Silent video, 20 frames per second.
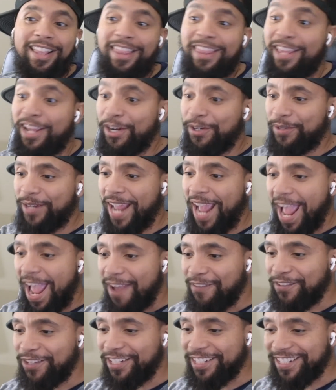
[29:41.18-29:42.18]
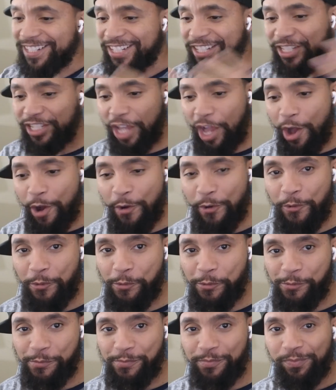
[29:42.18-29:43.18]
There we have it. So,
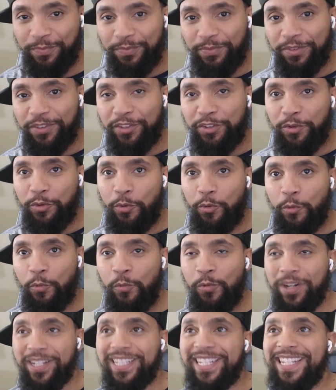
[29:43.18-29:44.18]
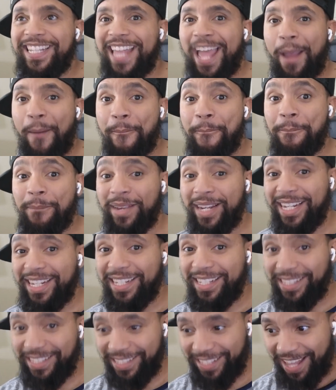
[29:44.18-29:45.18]
what did that
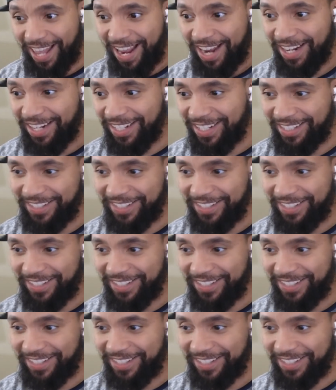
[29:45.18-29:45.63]
mean? Like,